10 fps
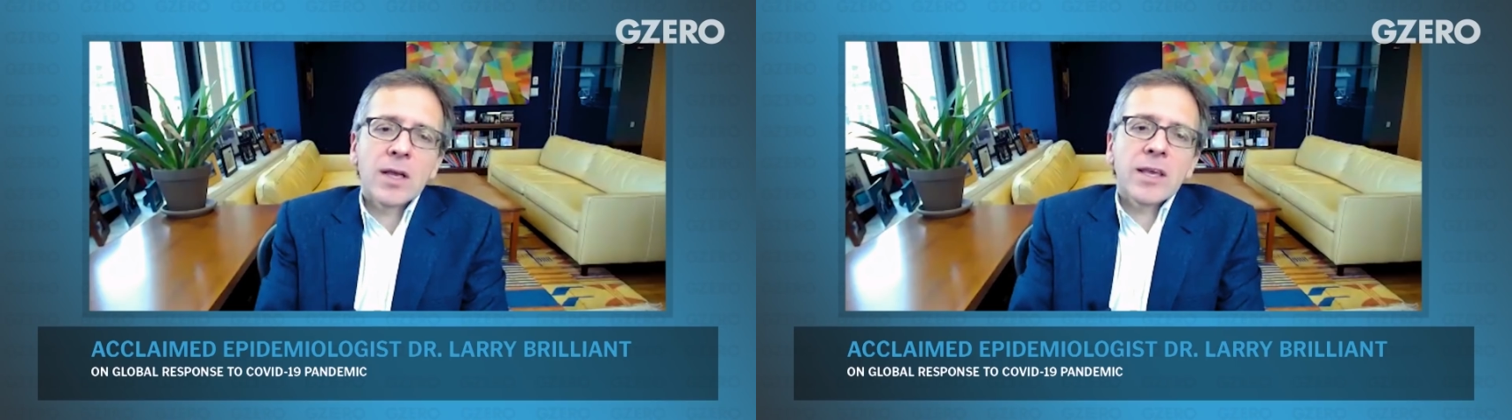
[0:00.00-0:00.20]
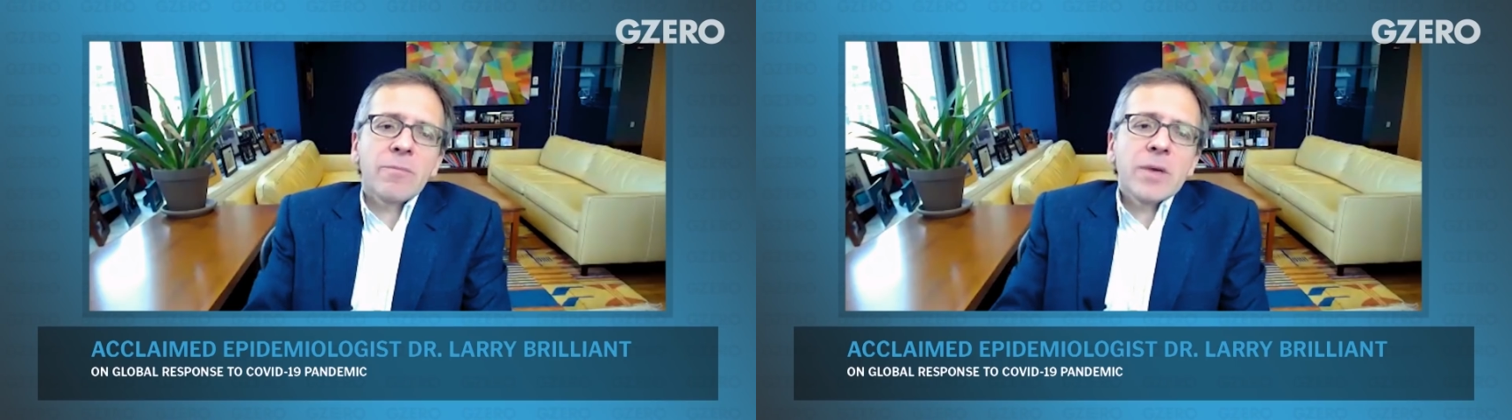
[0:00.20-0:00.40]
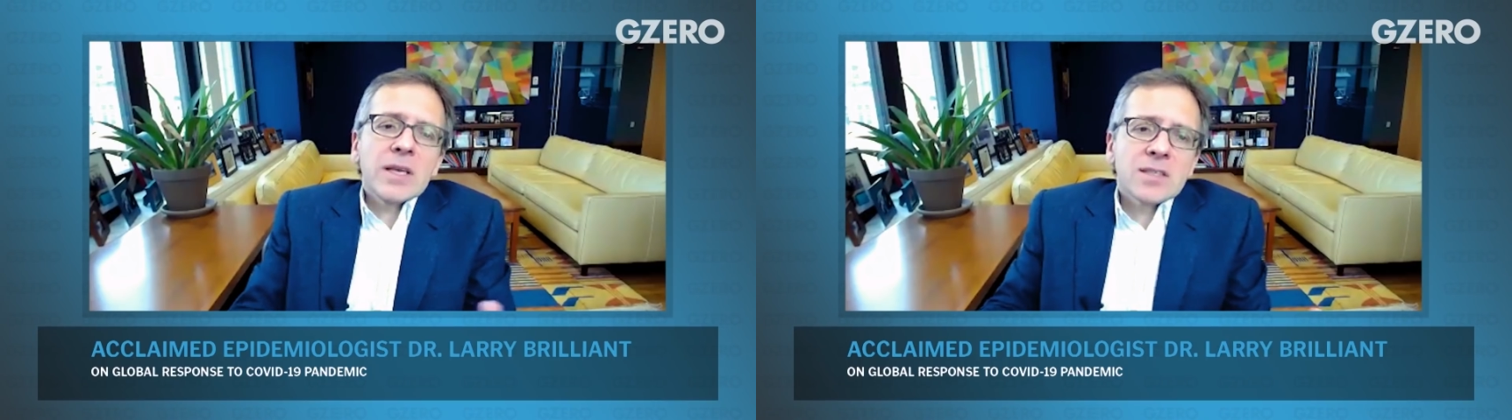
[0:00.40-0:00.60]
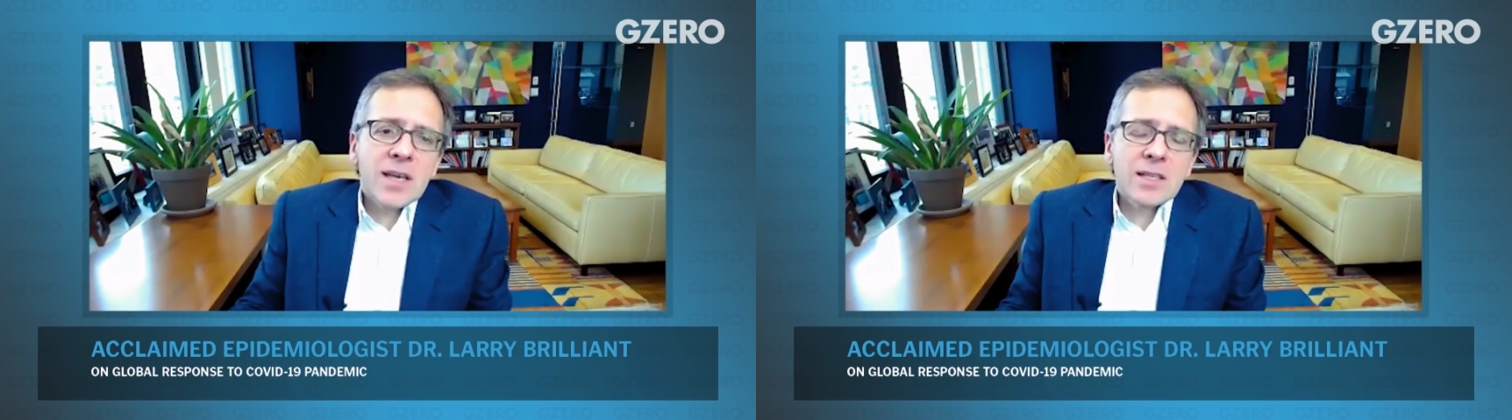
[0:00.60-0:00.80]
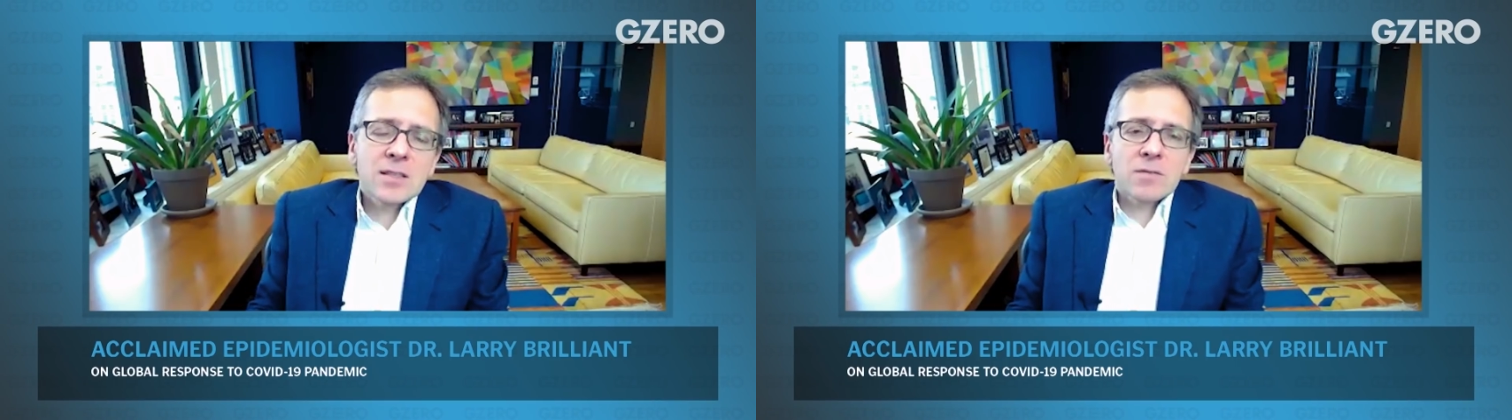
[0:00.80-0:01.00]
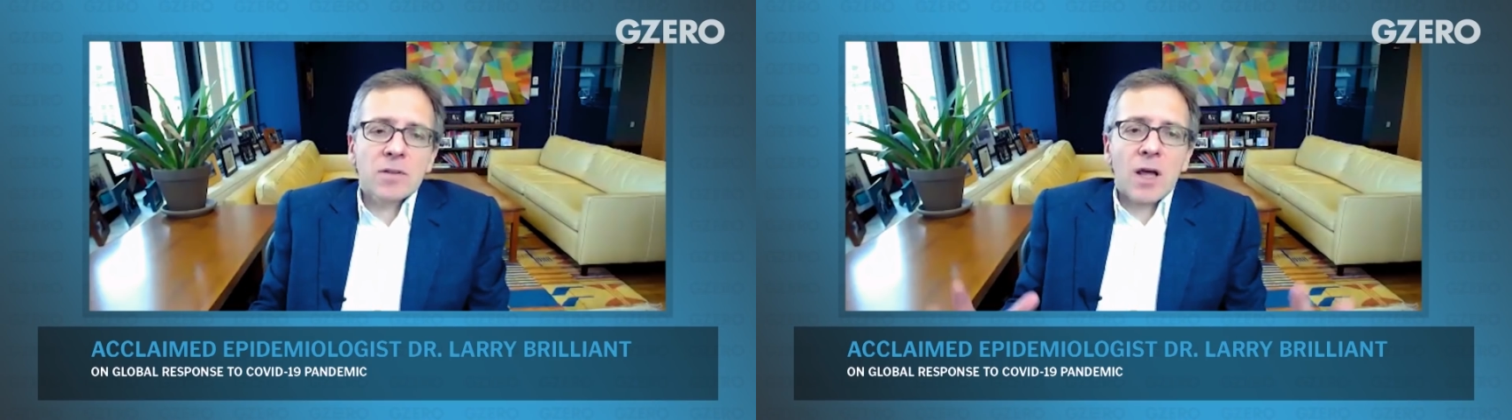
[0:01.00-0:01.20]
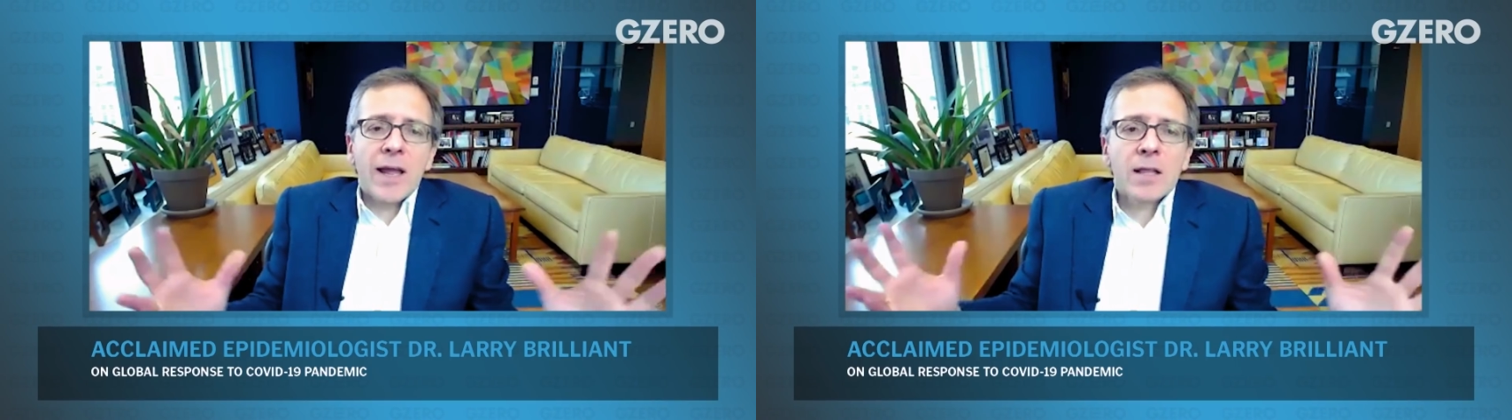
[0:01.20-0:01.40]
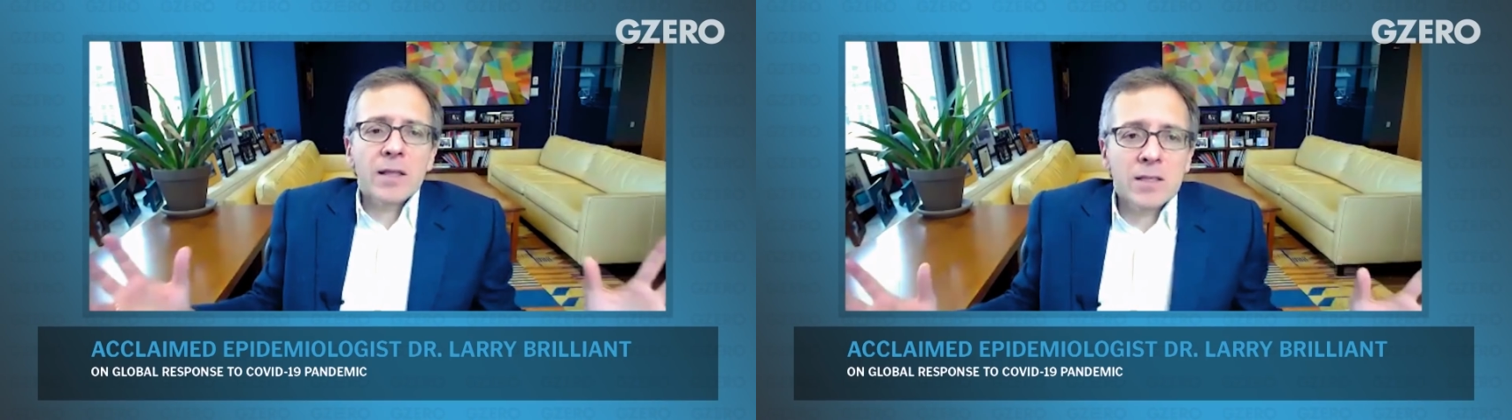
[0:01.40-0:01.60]
give me a sense of
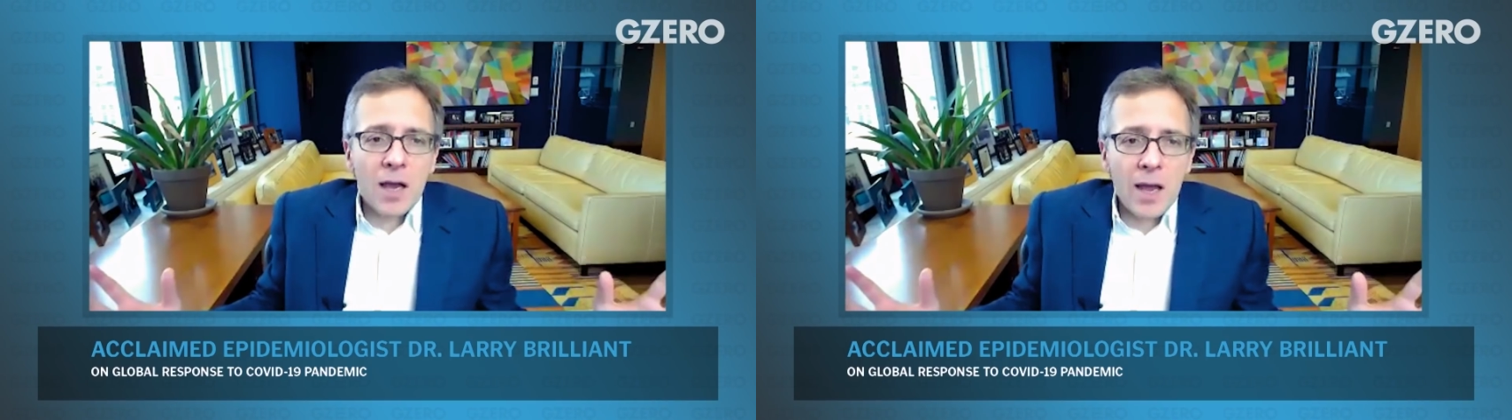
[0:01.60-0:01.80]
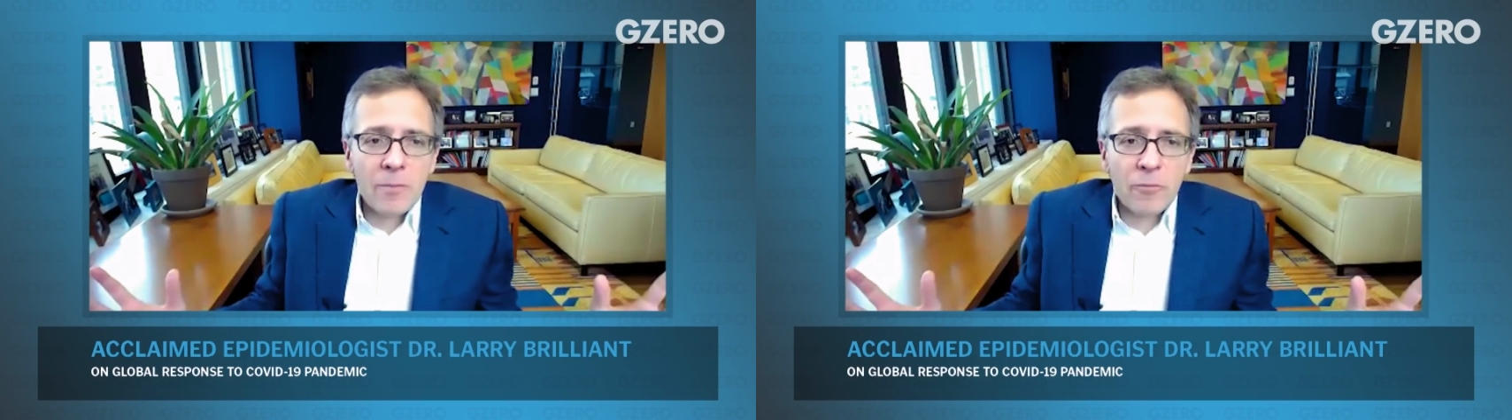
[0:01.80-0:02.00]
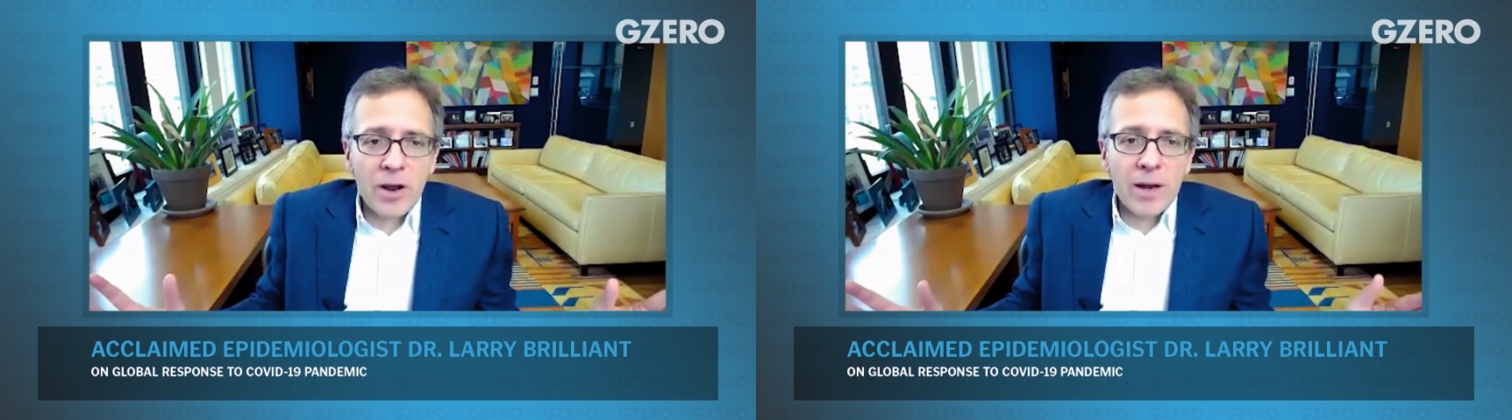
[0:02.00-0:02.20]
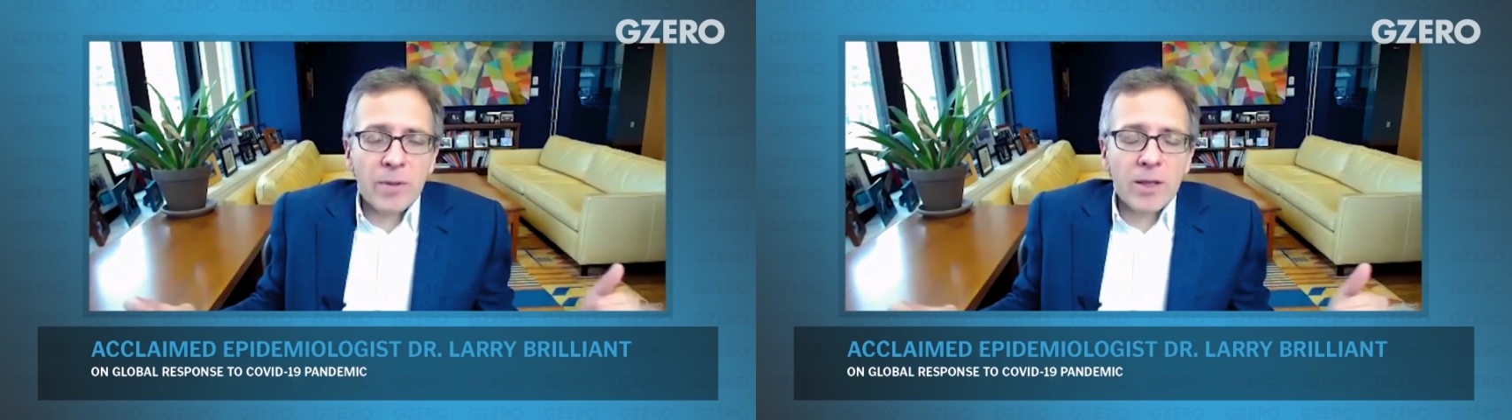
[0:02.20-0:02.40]
likely time frame.